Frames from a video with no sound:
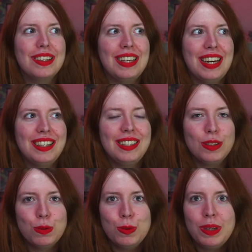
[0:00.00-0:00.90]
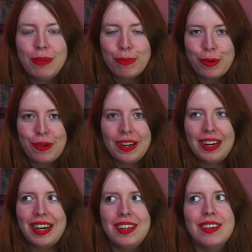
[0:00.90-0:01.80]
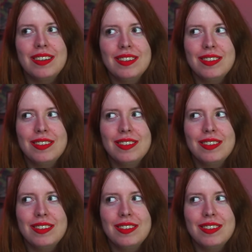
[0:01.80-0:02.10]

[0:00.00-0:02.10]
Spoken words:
that this would be probably like